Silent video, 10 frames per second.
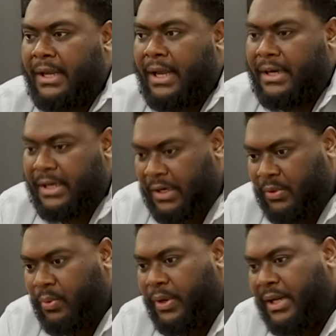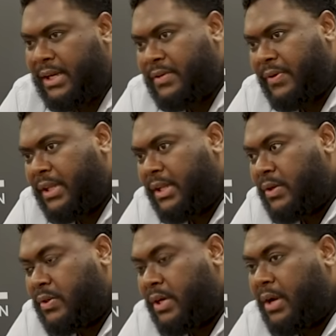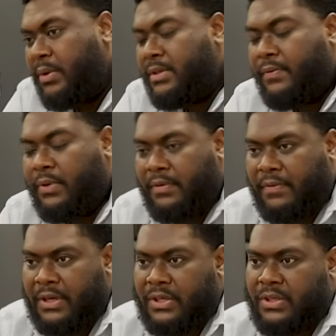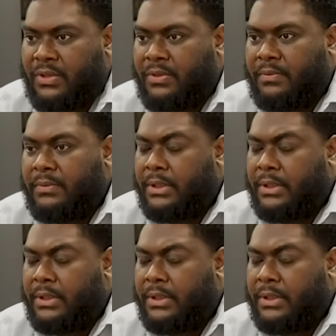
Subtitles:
and get it to where it is right now. So now it's fully functional.